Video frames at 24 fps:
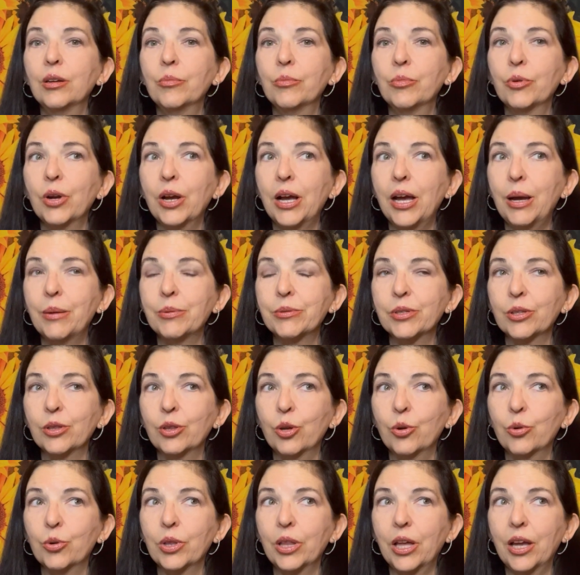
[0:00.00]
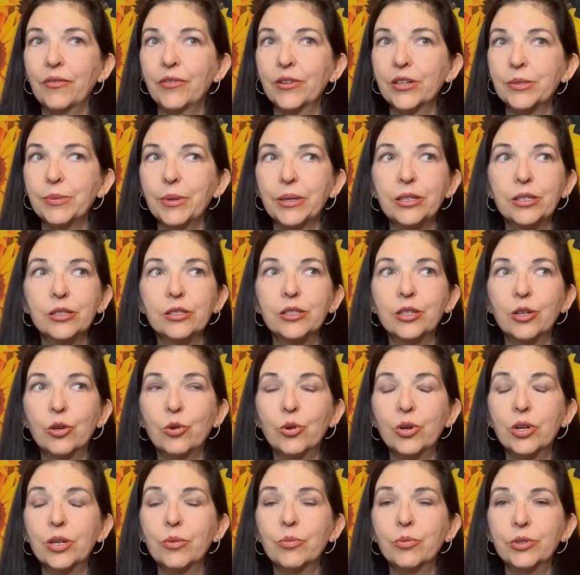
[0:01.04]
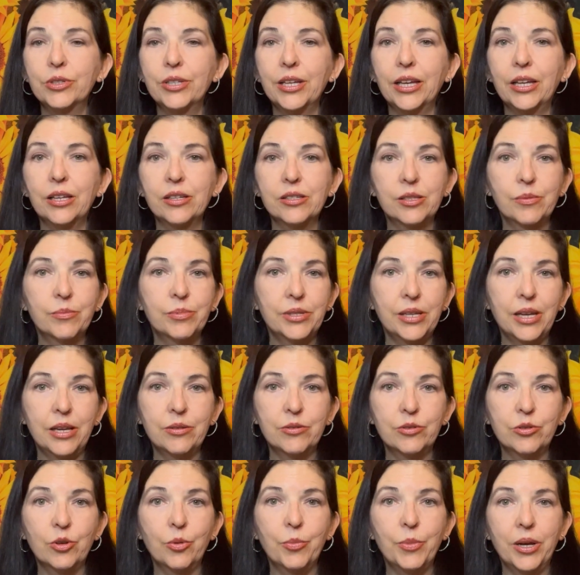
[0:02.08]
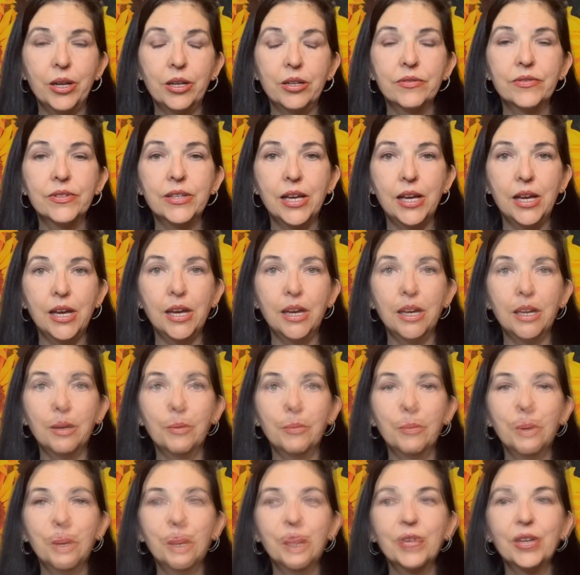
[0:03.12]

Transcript: perhaps a lower life expectancy, or it will take a substantial amount of time.